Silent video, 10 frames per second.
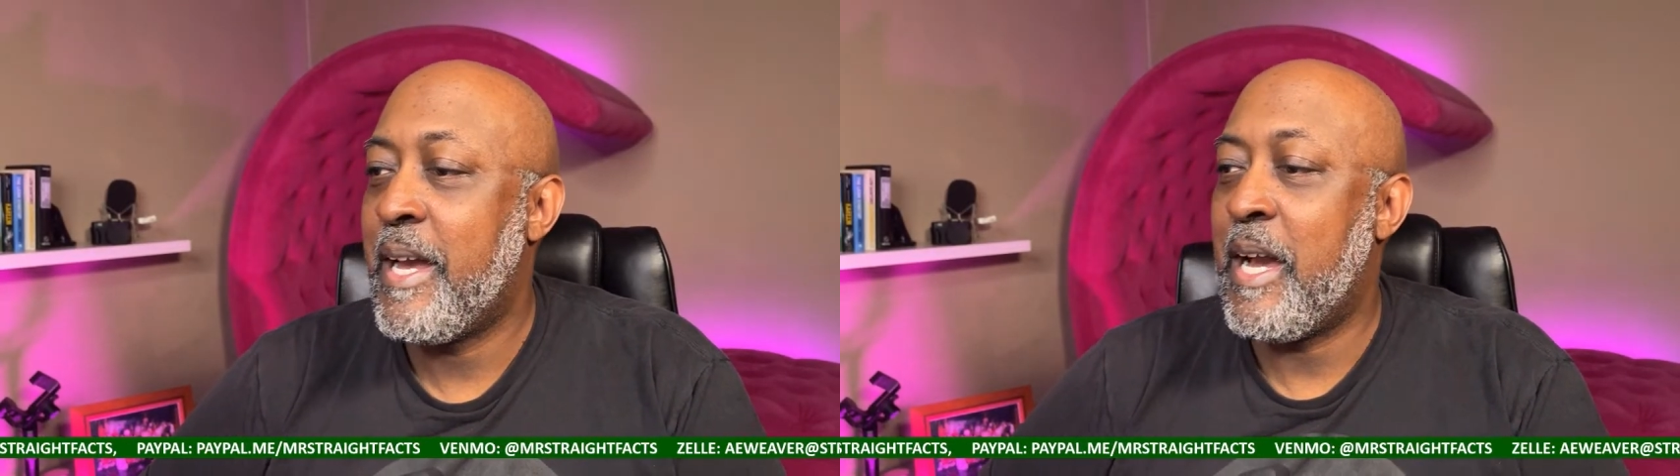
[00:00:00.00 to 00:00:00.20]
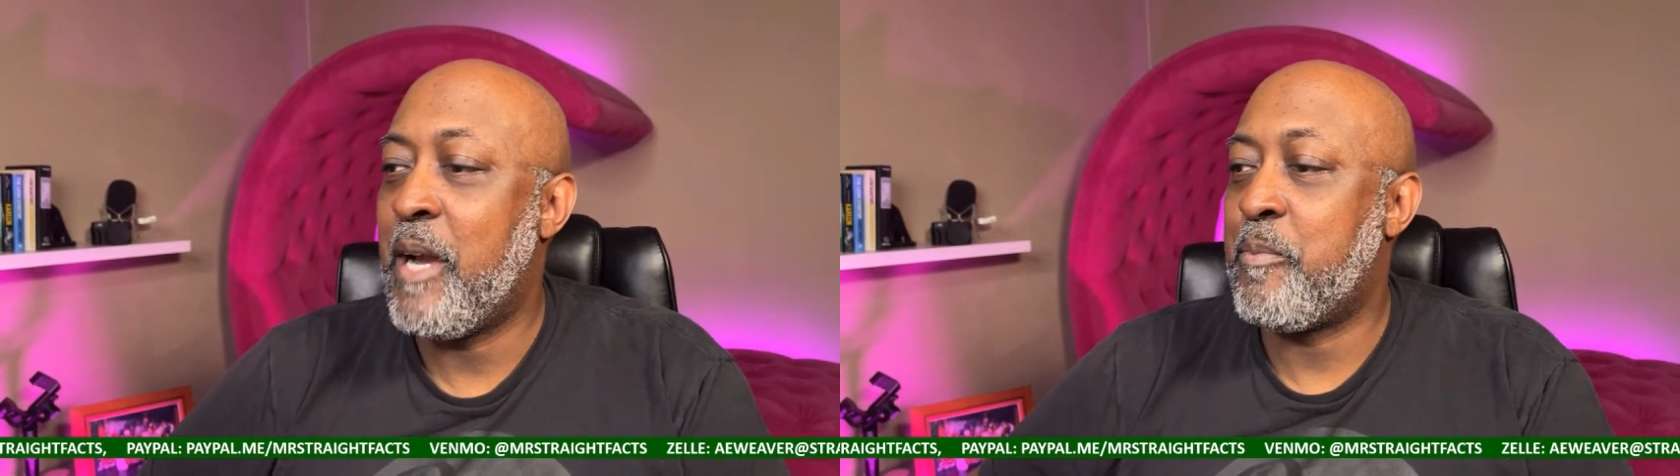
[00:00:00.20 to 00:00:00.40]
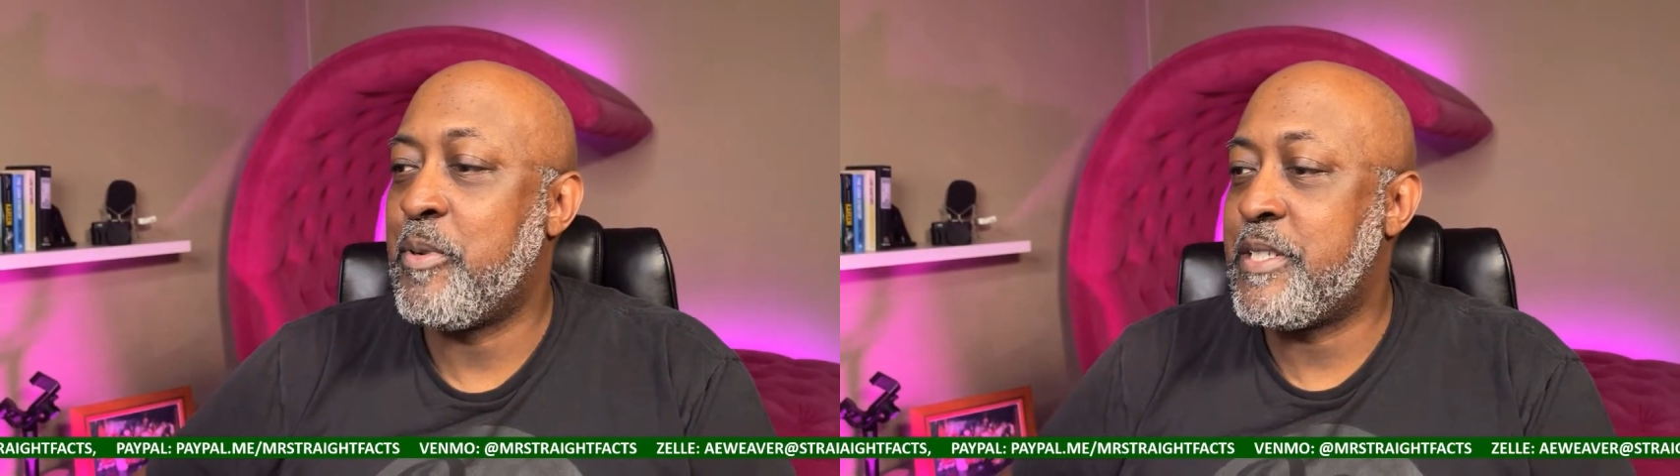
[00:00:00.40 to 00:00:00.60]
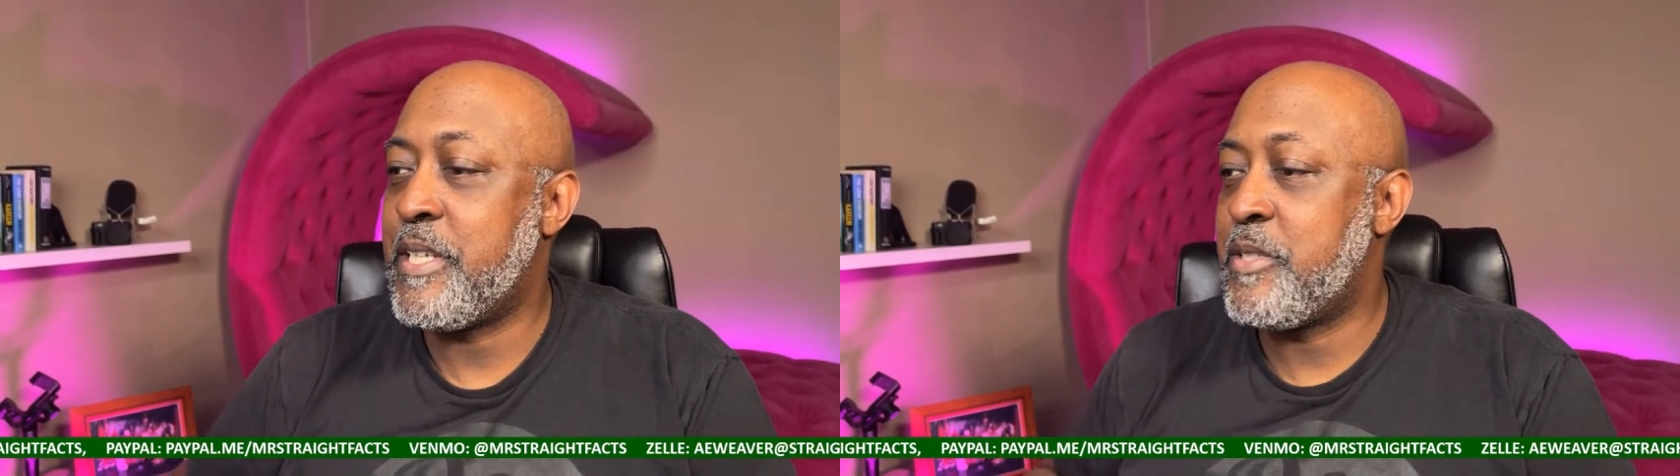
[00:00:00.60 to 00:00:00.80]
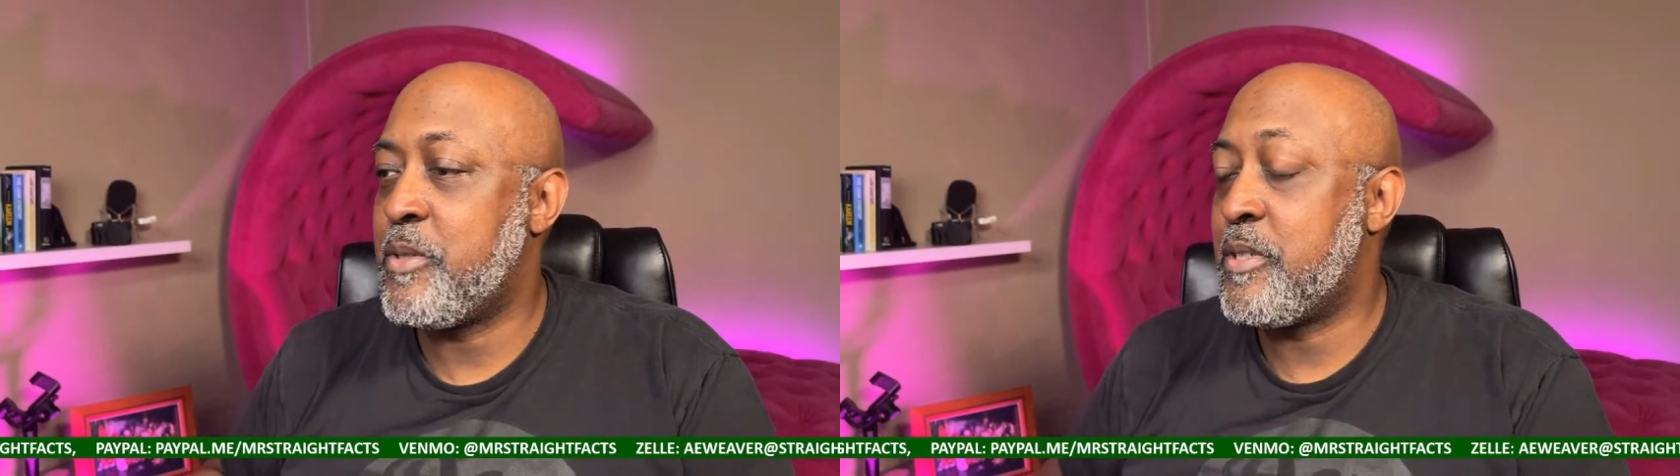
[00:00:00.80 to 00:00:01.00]
I
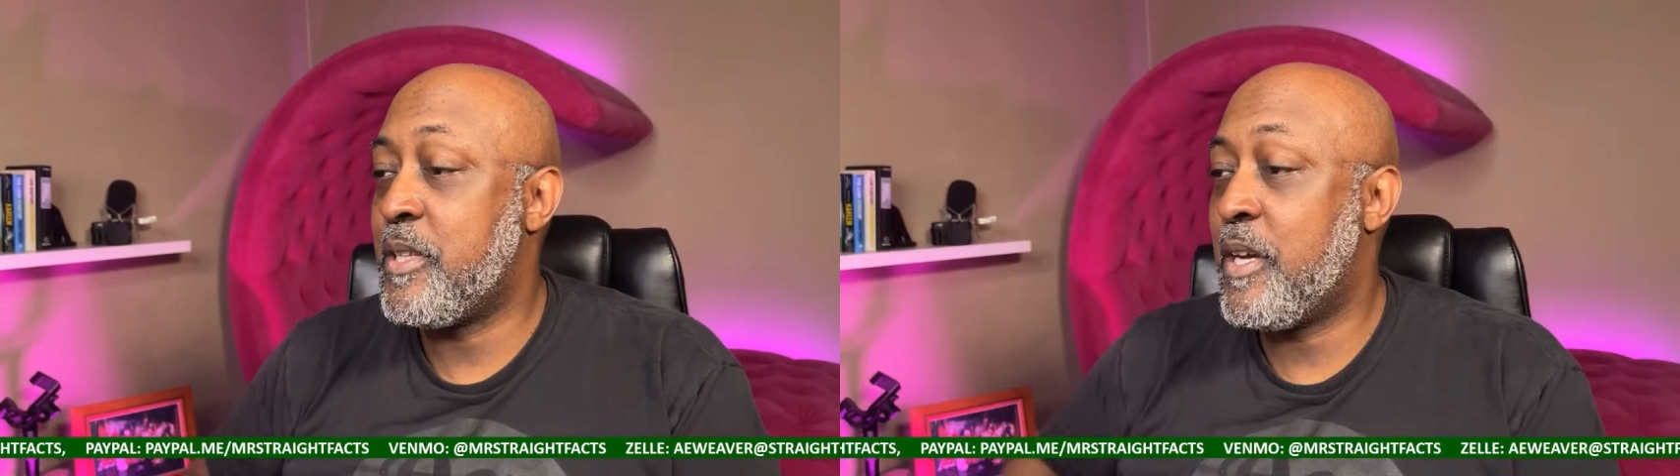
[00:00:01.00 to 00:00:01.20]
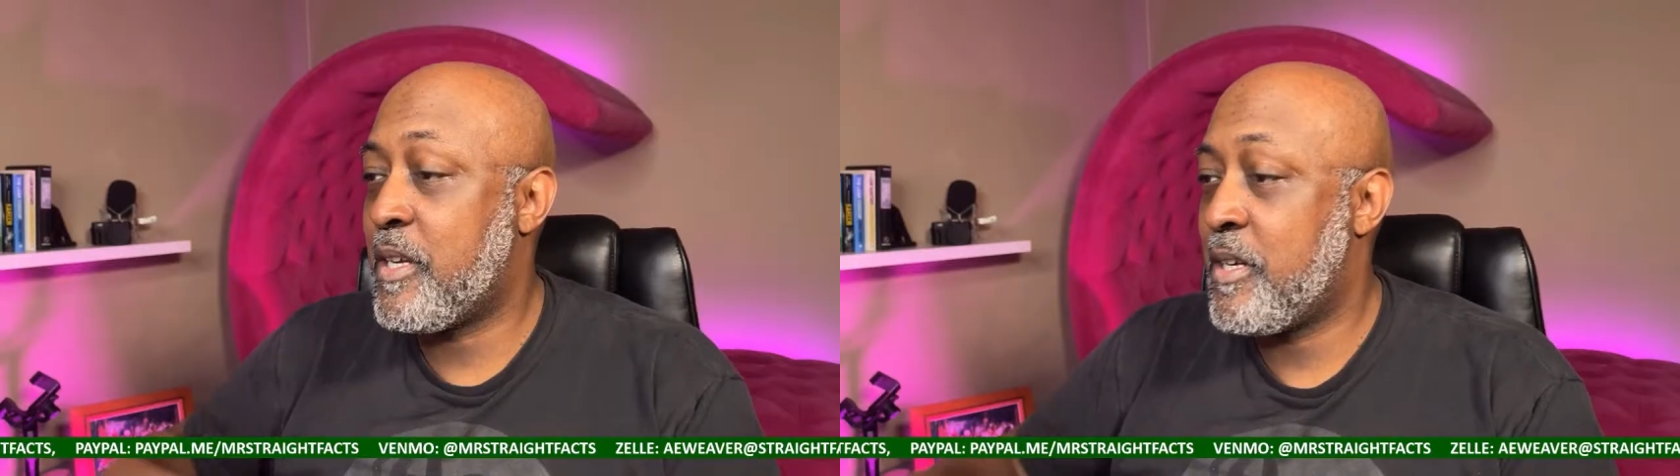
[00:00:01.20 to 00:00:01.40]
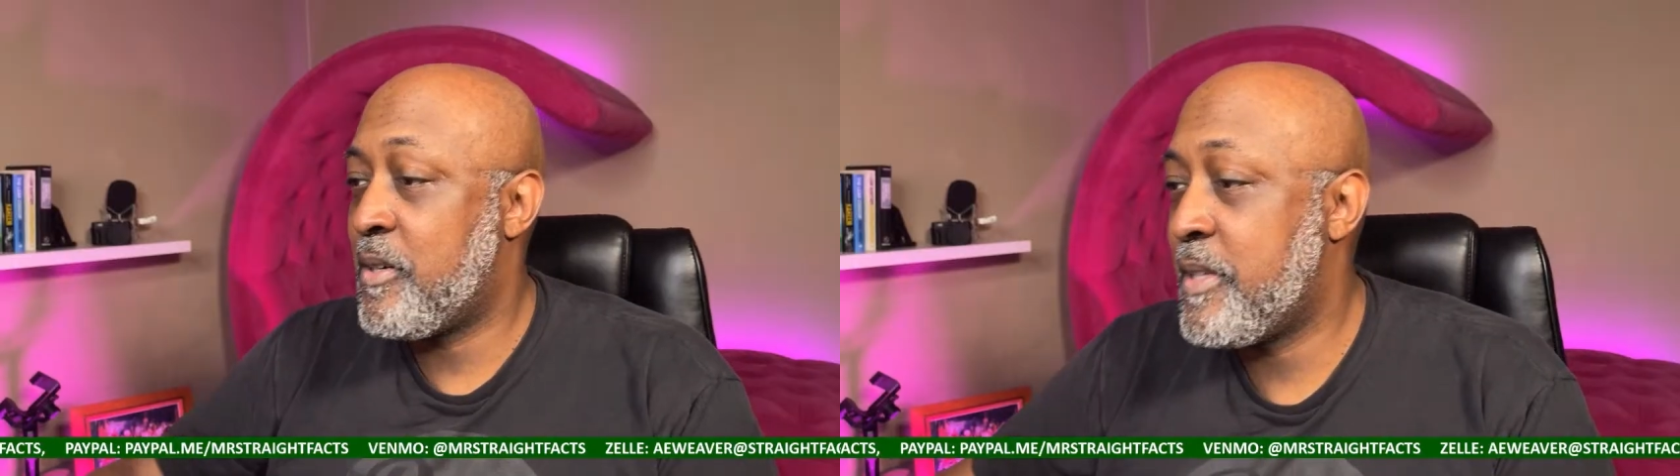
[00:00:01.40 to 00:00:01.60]
appreciate you. Good luck, old